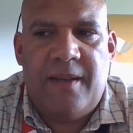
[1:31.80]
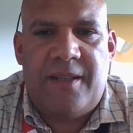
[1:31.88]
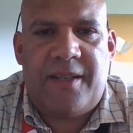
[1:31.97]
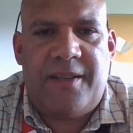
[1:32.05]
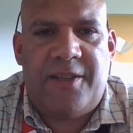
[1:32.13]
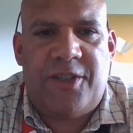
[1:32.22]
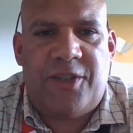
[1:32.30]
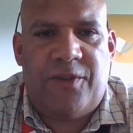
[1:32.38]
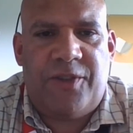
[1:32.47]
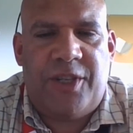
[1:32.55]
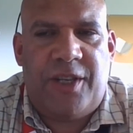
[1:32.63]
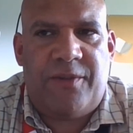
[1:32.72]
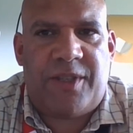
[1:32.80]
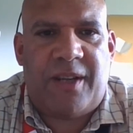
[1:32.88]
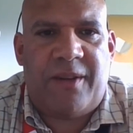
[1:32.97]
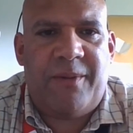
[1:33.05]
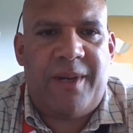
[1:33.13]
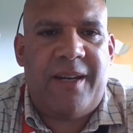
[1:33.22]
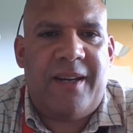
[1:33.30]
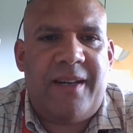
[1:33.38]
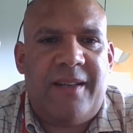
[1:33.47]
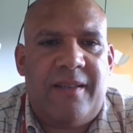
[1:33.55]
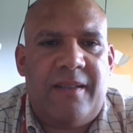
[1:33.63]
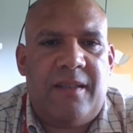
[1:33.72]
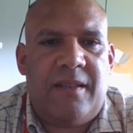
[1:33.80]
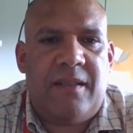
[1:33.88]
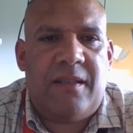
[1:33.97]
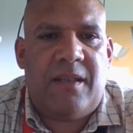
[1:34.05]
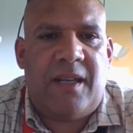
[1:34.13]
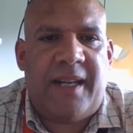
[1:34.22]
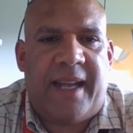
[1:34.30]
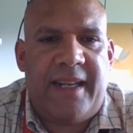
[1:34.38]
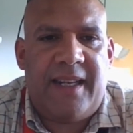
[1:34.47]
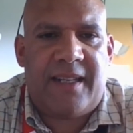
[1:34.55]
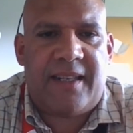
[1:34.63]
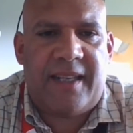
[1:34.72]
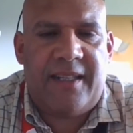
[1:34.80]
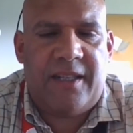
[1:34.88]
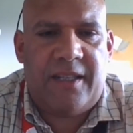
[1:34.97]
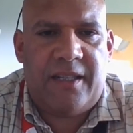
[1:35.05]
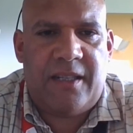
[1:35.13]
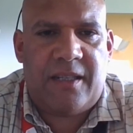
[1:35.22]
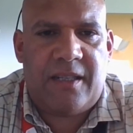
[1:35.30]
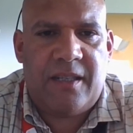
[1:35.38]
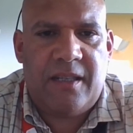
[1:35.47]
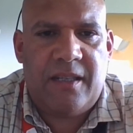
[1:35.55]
So this is good news. So again, attendance